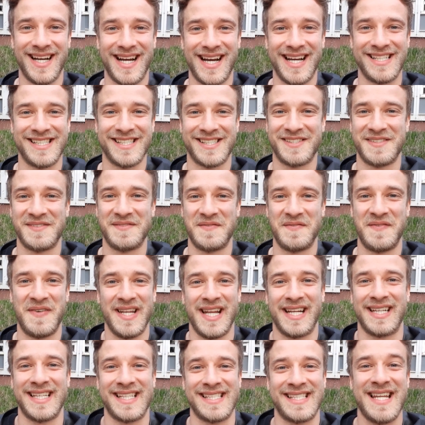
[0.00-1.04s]
I just
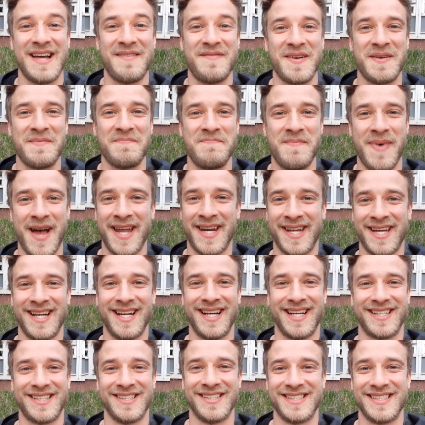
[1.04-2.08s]
feel like there's nothing better
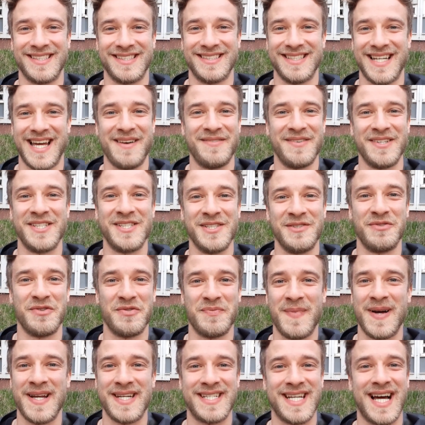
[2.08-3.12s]
I could ever do
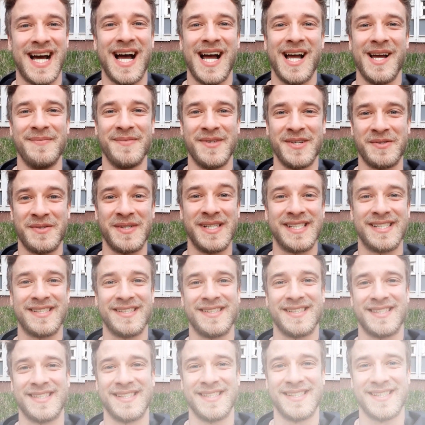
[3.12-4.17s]
with my time and
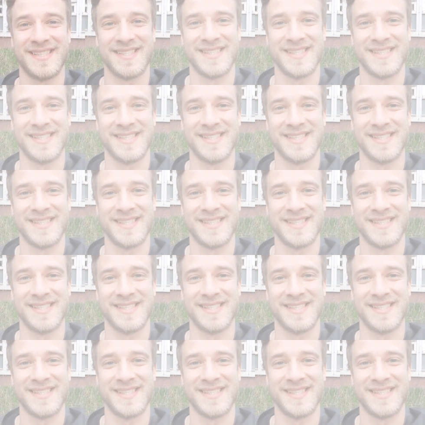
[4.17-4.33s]
resources.